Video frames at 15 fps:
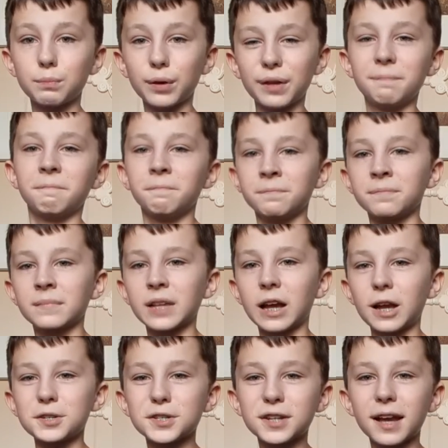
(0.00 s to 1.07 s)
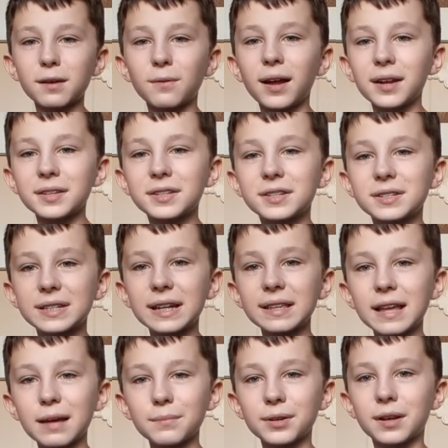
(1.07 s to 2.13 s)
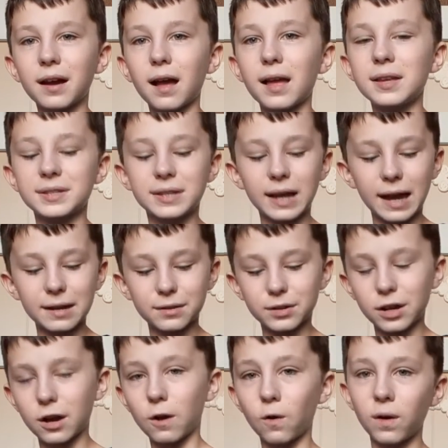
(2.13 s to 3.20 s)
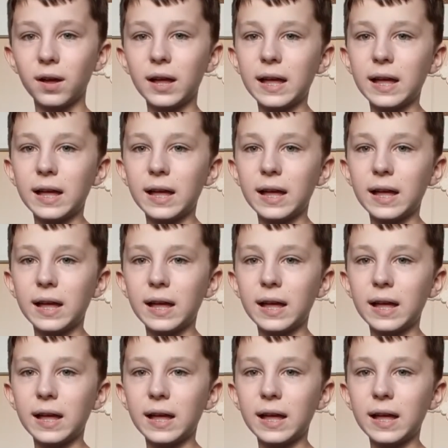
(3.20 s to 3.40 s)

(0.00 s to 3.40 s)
But I just kind of wanted to say that because I don't know